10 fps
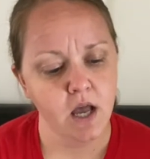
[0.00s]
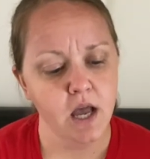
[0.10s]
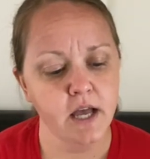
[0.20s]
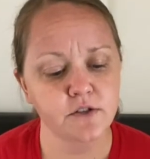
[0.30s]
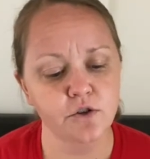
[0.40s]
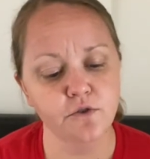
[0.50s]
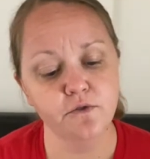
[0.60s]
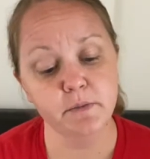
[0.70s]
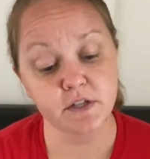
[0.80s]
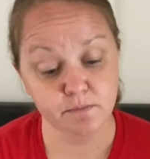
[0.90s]
And so
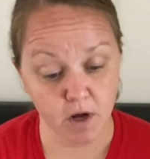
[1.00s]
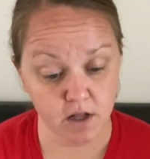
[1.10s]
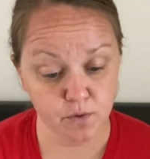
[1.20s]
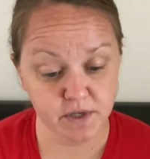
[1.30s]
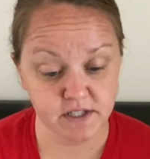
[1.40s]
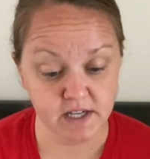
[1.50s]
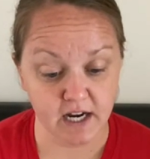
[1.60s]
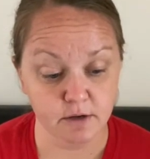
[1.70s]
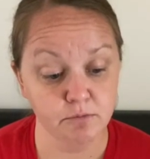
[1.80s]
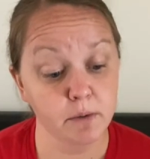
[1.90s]
from the smaller, we stack
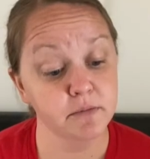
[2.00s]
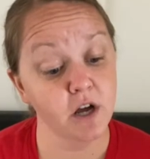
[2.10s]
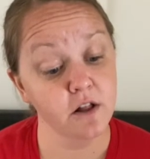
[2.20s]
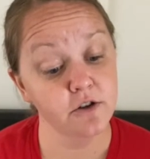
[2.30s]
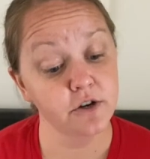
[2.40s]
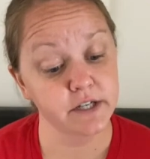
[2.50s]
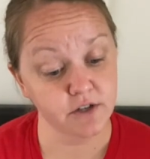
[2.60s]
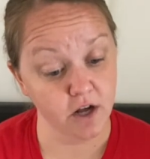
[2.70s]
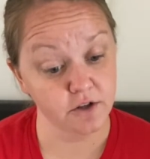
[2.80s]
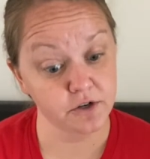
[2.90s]
them up taller and
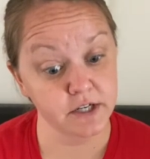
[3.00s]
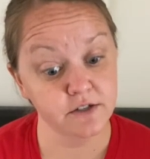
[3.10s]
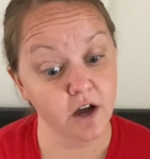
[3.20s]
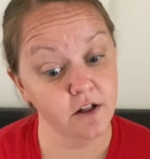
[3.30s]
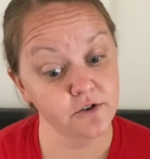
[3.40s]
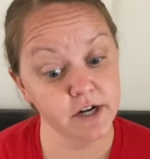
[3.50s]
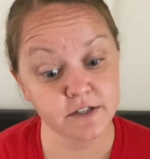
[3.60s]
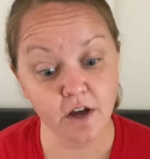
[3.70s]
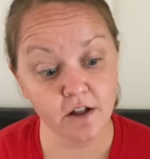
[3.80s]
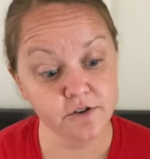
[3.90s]
taller and taller and
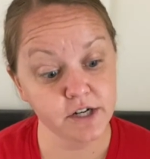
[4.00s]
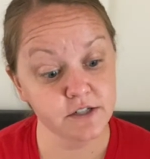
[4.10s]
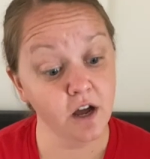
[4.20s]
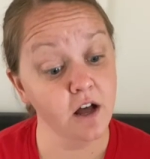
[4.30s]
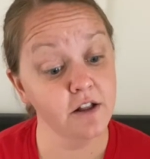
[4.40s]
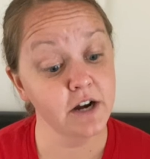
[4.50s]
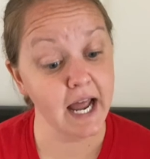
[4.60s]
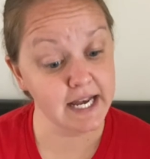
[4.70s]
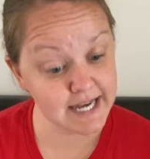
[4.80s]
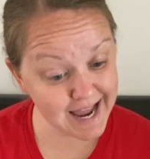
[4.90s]
taller and taller,
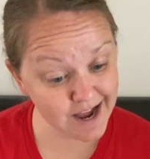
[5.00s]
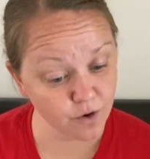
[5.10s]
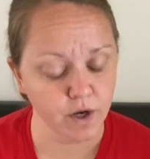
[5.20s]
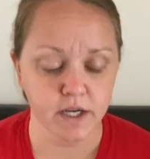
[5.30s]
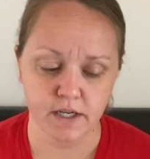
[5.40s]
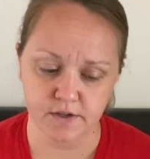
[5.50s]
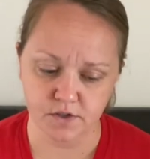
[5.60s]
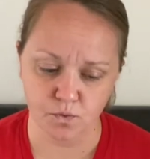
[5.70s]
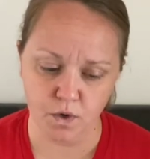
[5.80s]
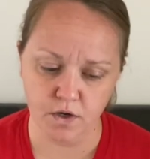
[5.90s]
and now, here's
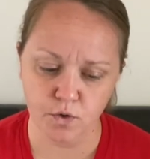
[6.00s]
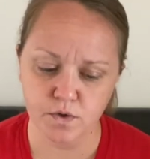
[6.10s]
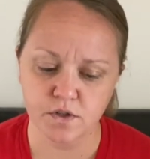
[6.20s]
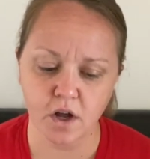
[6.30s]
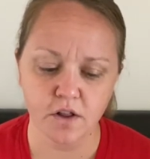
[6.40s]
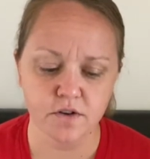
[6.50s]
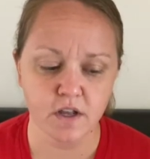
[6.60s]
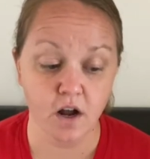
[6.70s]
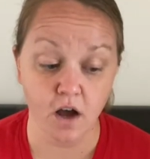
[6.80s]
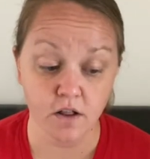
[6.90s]
the one who is taller than
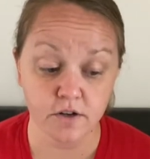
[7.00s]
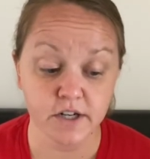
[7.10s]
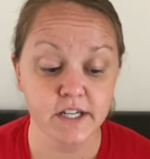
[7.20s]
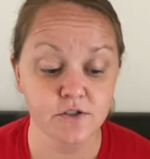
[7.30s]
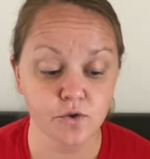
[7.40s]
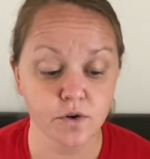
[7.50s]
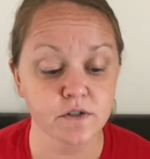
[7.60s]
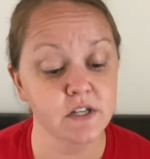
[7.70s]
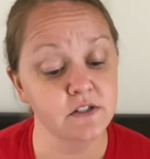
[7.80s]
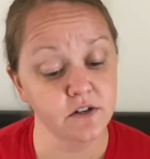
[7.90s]
aller. He's yours,
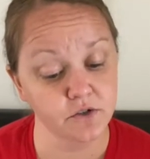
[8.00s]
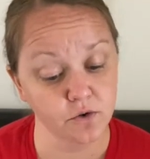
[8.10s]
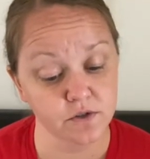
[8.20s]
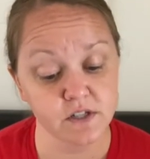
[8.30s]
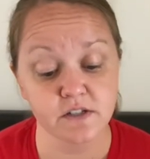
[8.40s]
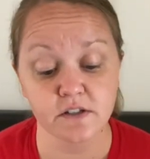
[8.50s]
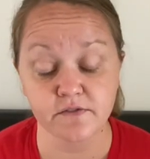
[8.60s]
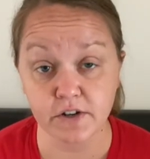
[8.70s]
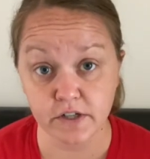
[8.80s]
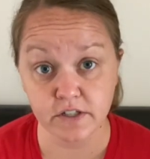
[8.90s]
he's all yours, he's the
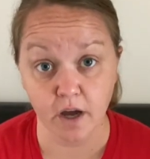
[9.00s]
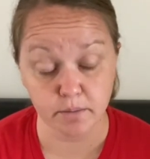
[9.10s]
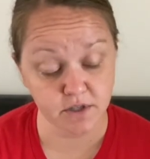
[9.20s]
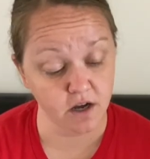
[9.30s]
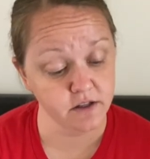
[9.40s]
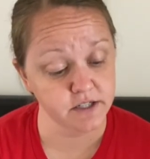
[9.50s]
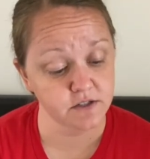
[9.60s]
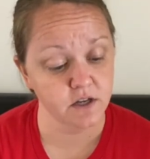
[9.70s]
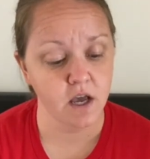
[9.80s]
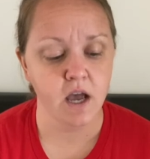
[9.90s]
very top
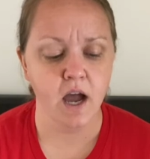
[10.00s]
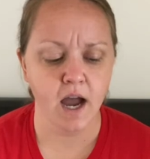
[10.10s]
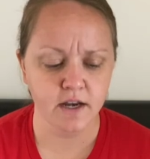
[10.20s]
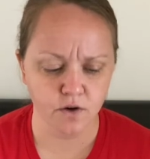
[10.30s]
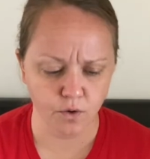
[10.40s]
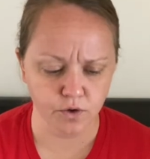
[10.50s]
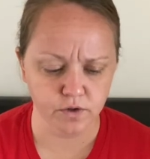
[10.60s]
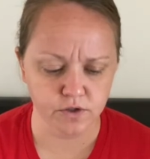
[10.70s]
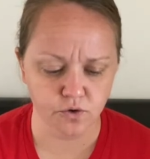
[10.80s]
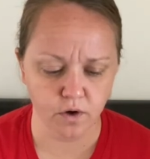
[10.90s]
tallest. I know you'll
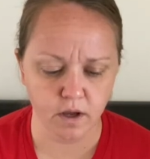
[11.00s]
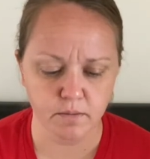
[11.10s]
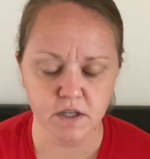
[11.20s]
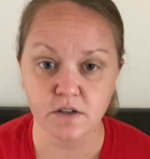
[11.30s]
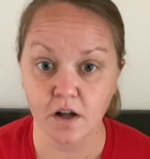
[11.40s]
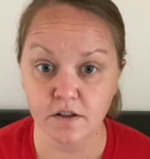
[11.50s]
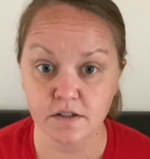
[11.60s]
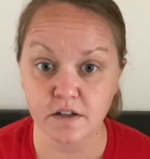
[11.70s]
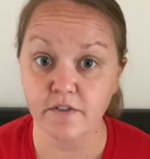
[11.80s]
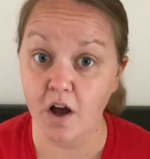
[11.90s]
enjoy him, the
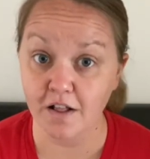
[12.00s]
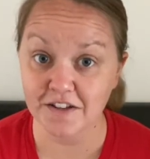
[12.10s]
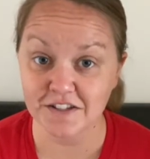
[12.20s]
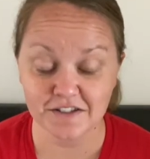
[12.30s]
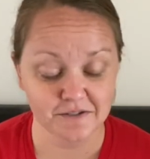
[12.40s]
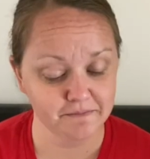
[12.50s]
tallest of allest.